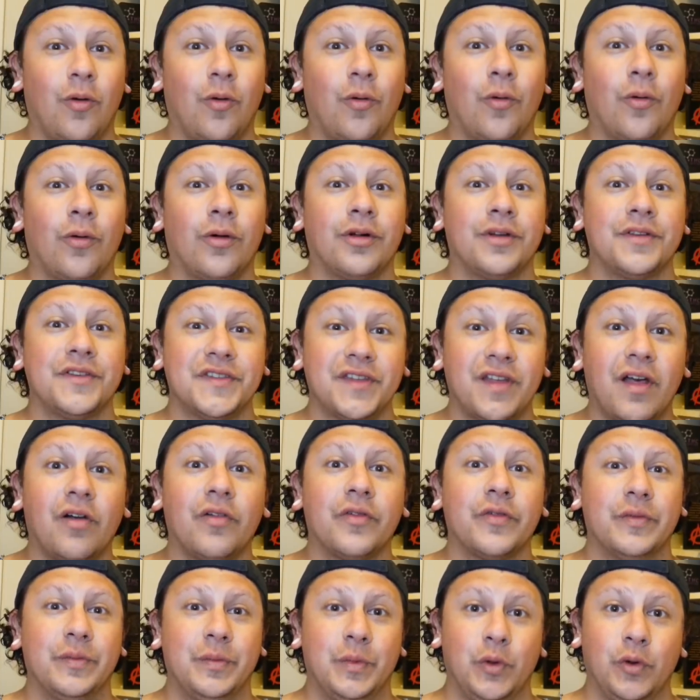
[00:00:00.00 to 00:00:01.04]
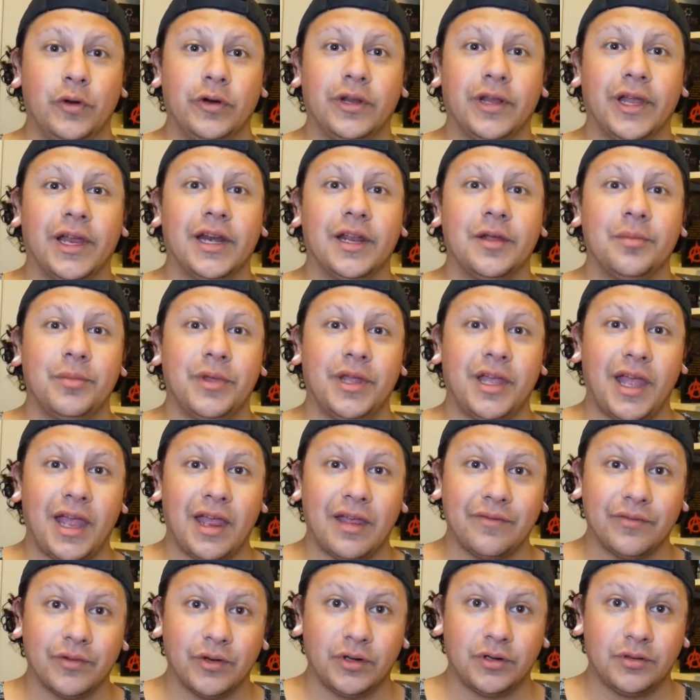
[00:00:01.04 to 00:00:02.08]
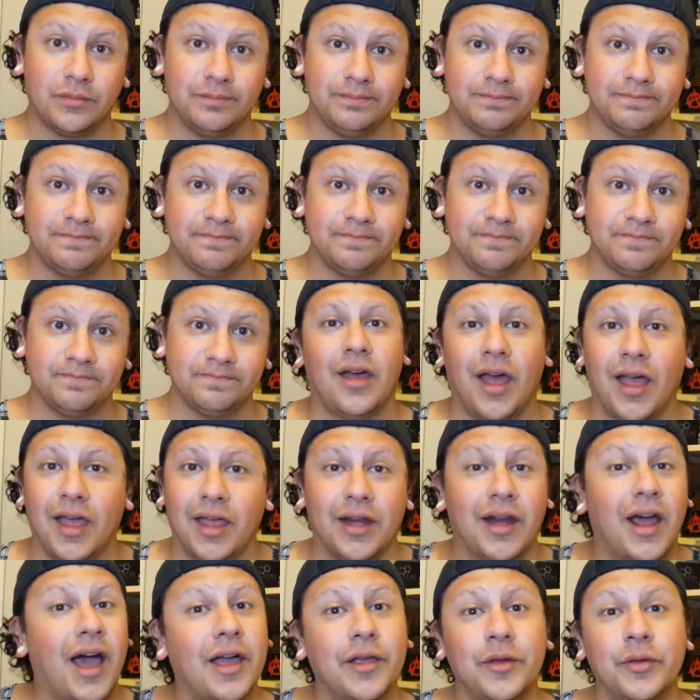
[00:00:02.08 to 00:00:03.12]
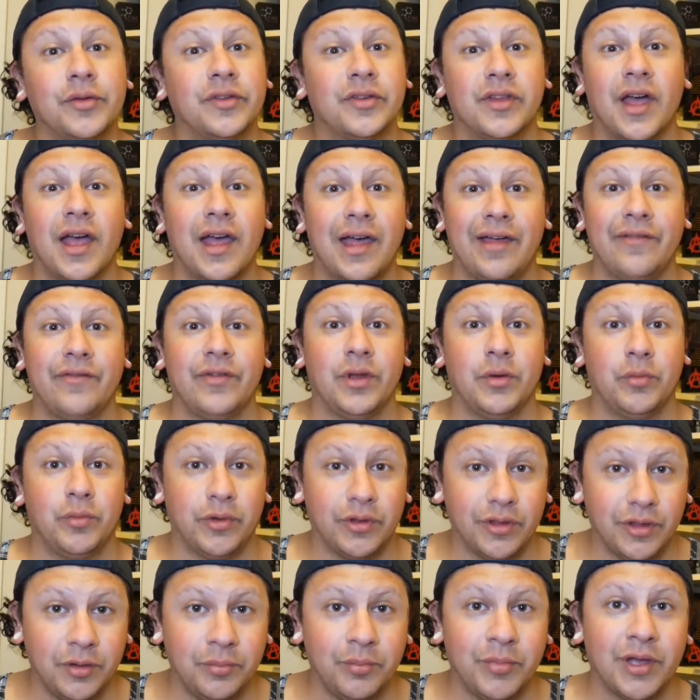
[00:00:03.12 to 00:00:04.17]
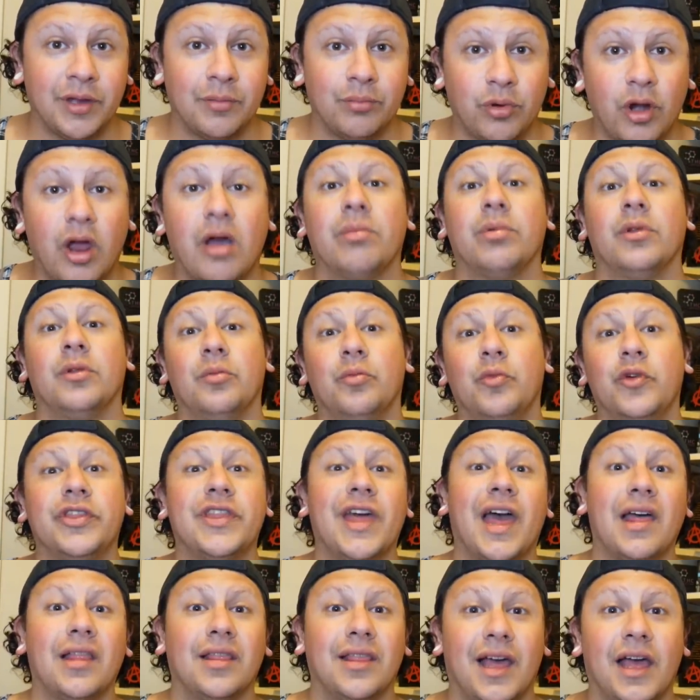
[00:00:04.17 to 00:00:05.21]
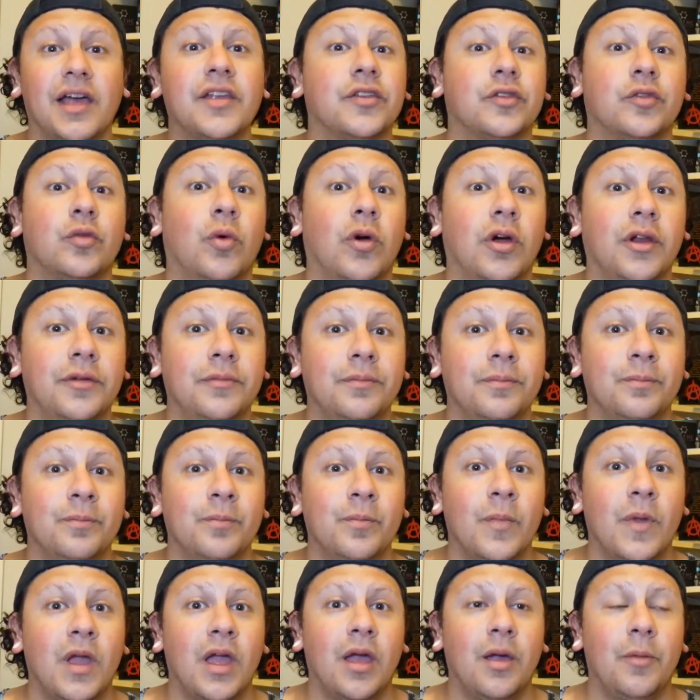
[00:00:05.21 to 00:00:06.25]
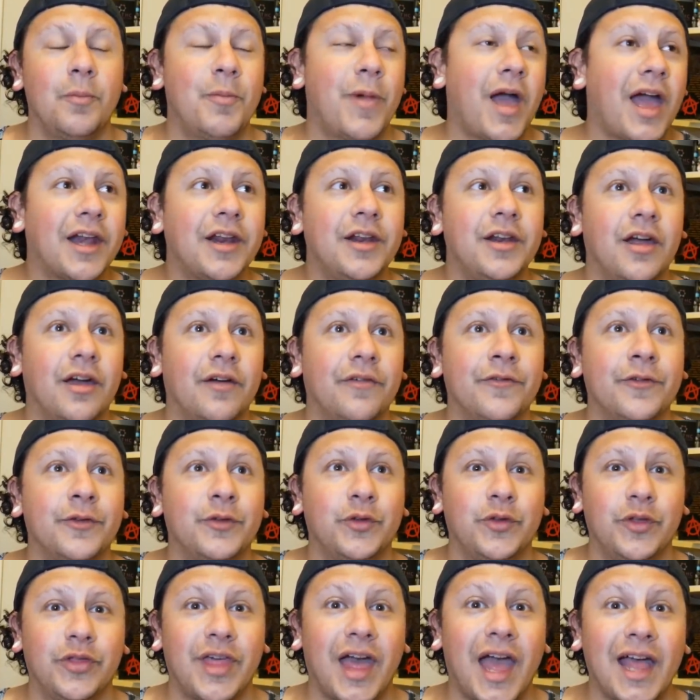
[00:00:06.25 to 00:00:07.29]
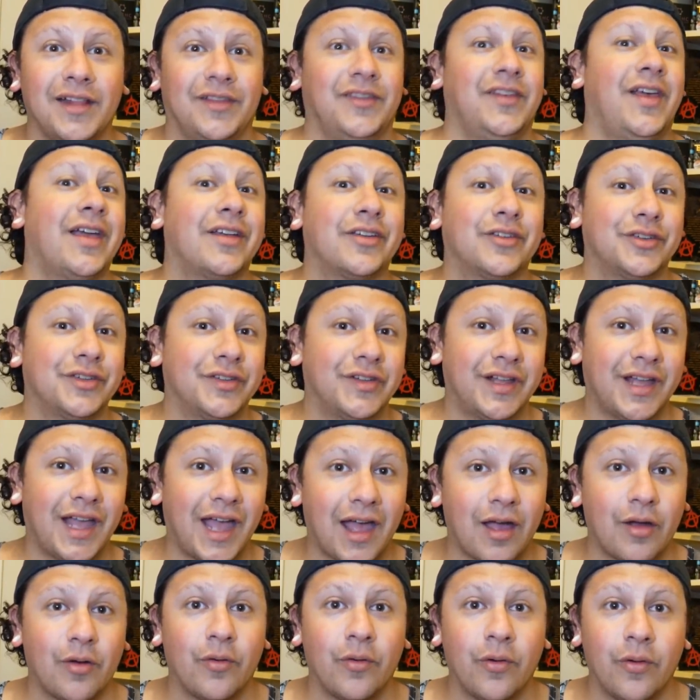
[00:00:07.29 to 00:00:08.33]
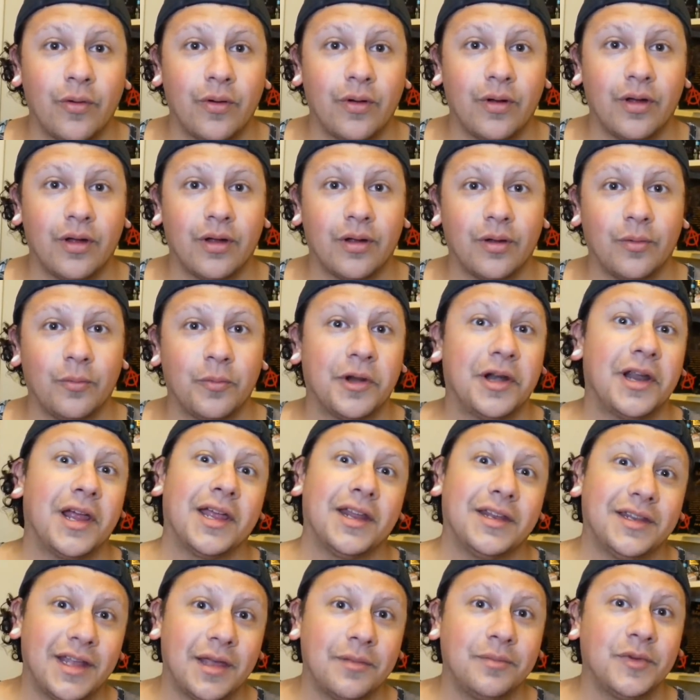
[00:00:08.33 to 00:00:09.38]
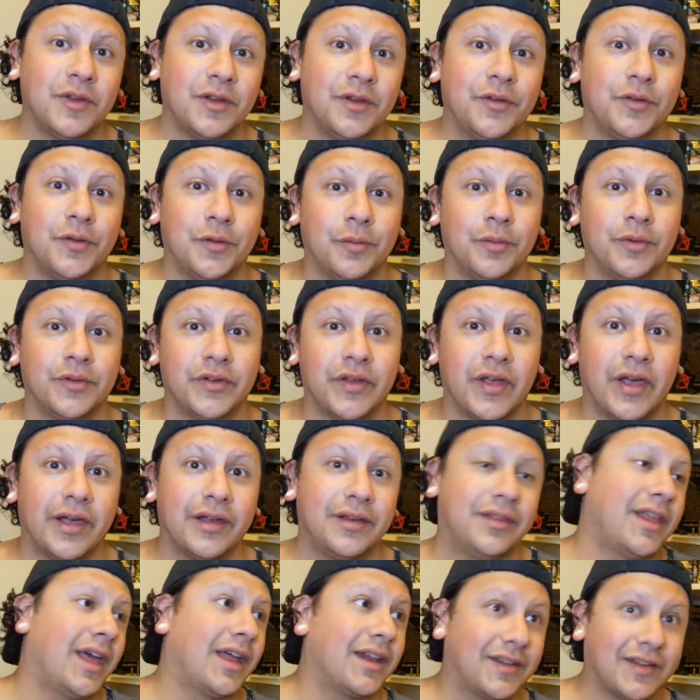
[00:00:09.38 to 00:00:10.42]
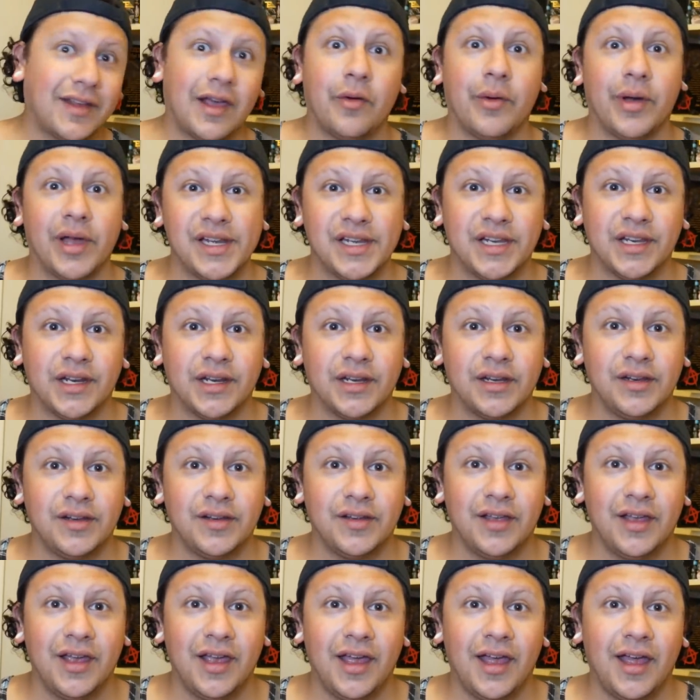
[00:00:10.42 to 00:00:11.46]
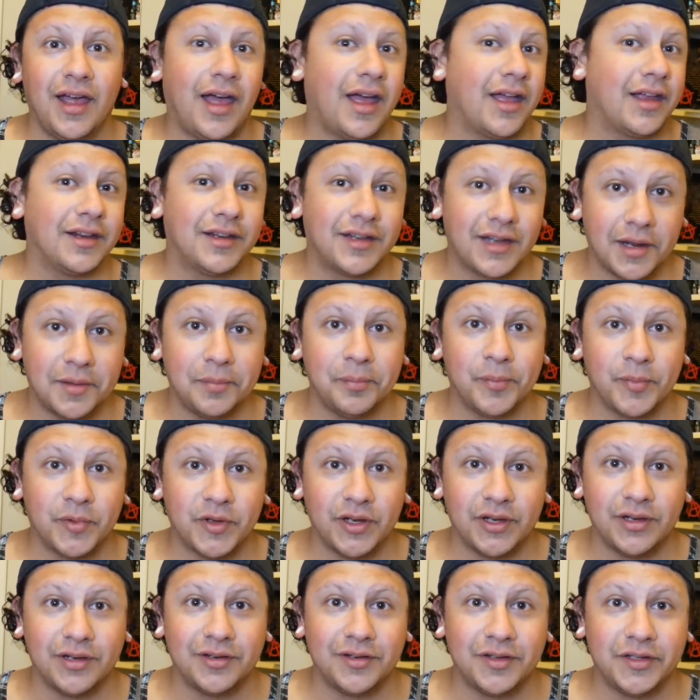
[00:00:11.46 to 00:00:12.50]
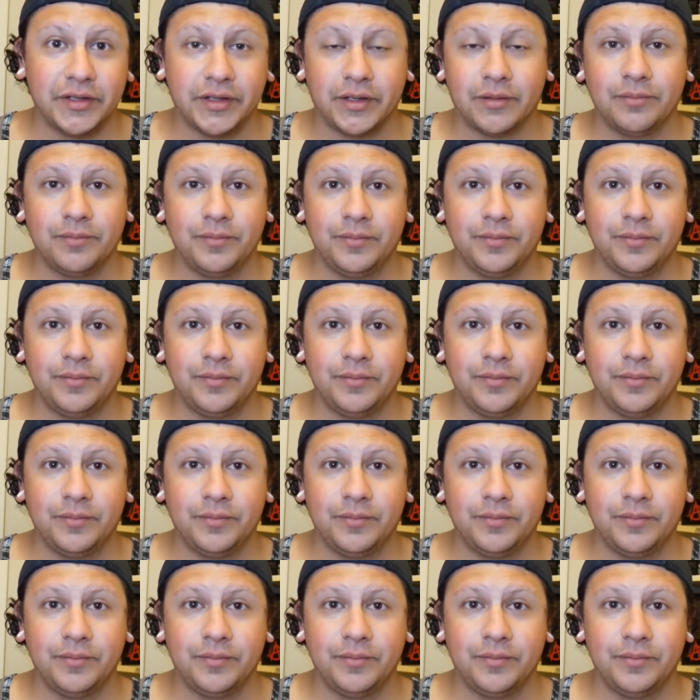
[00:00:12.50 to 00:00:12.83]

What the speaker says: or self-mutilating behavior. And I used to have a really big problem with that last one. Bad enough to that's actually how, when I attempted suicide, that's how I did it. I attempted to